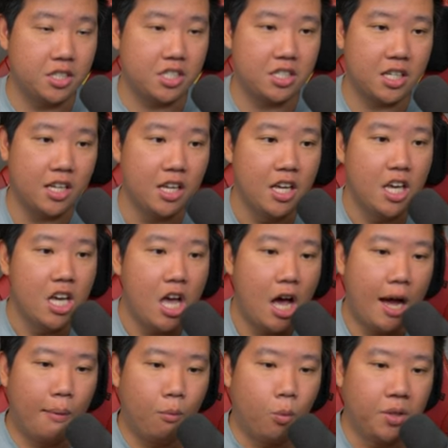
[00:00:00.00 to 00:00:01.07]
see.
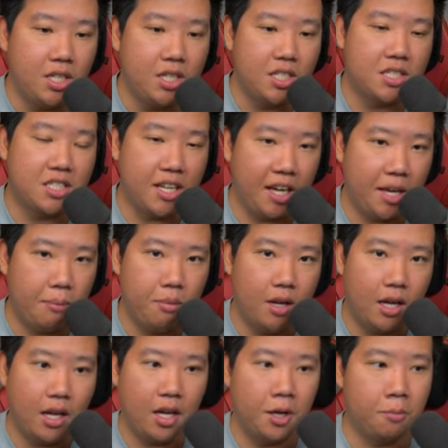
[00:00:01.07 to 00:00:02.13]
Within this game,
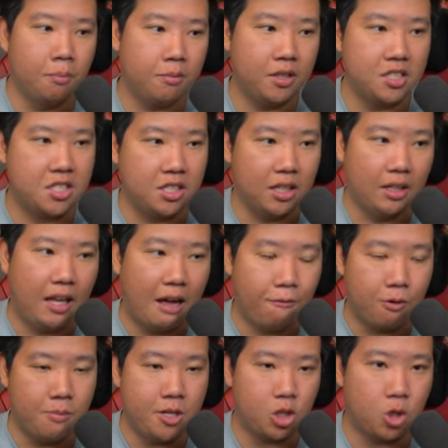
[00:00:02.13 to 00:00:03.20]
there's still a lot for
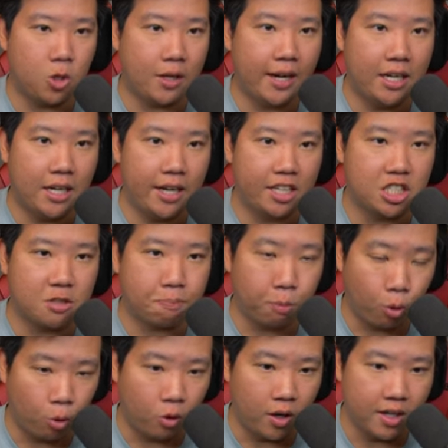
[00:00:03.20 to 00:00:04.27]
me to kind of
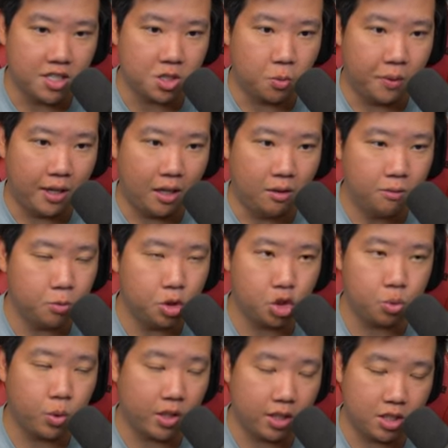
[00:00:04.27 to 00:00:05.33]
explore as well, which
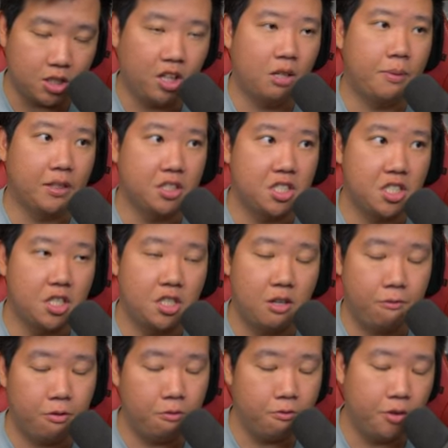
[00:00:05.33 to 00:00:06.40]
we're going to talk about this in a
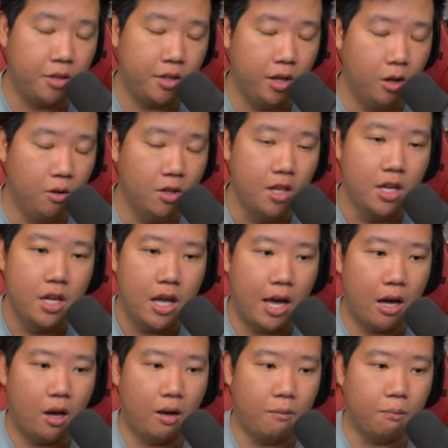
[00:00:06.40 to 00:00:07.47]
different video,
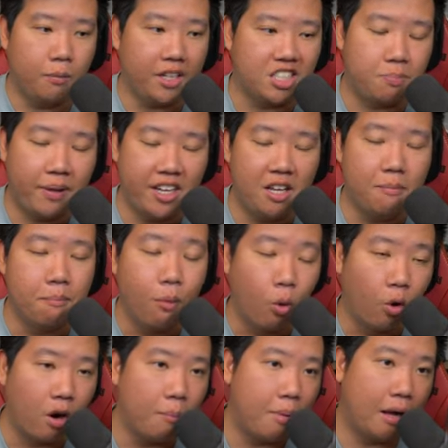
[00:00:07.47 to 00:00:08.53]
explaining
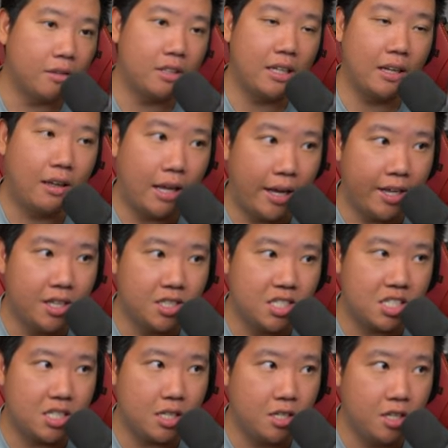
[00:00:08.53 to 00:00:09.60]
more about the
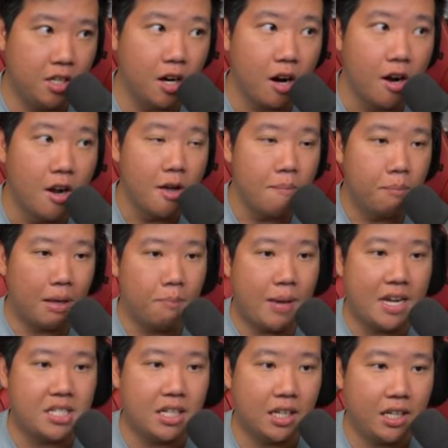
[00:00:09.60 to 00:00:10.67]
alliances in here. But
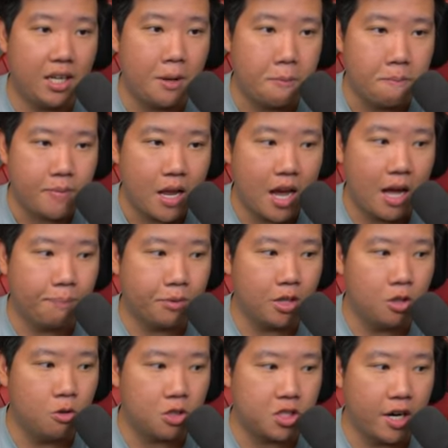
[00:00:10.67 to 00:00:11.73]
basically,
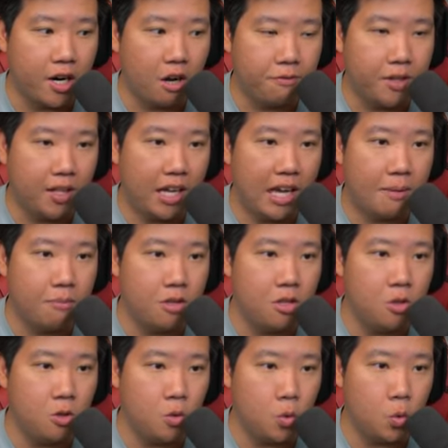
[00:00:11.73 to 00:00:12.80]
you start off the game,
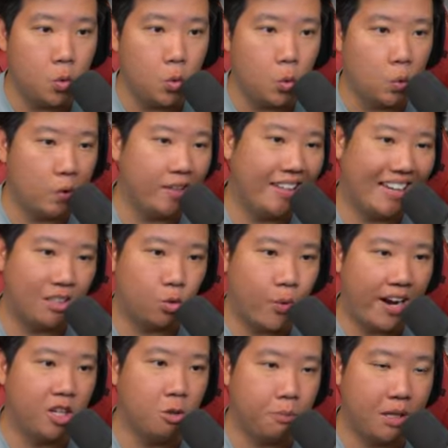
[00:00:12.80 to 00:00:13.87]
you get
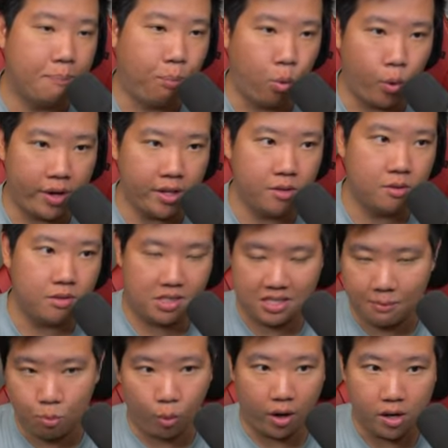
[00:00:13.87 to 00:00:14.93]
randomly ported
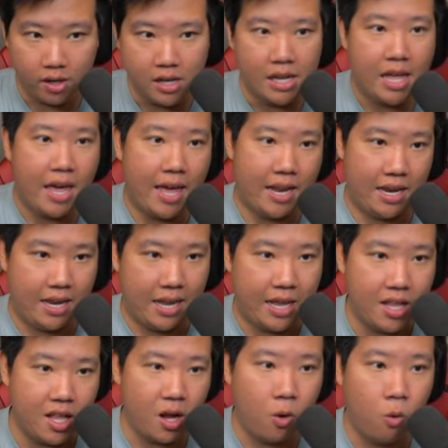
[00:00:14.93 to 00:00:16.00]
somewhere, and
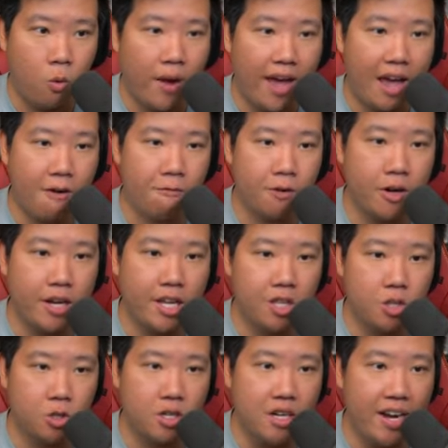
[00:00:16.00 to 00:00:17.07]
then whoever in
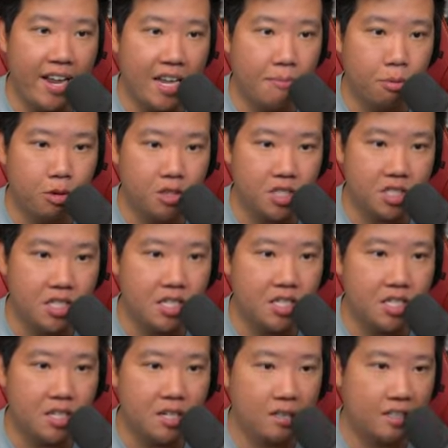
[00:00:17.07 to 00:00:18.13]
your neighbors in
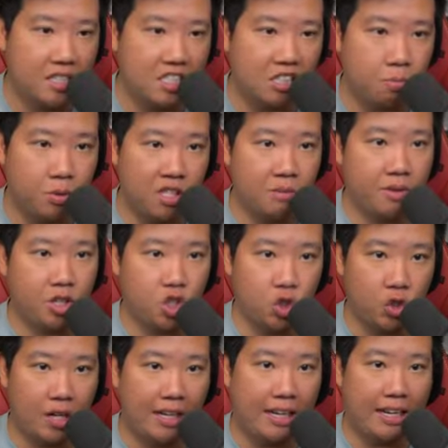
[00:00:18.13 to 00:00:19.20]
here, this is pretty much
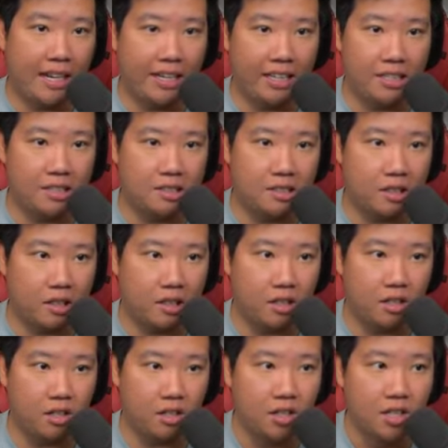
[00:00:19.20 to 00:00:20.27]
your alliance. They're
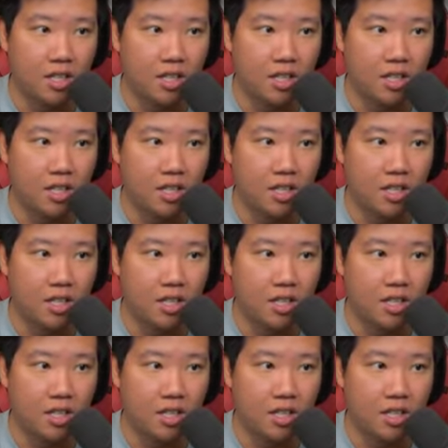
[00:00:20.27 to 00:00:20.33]
here.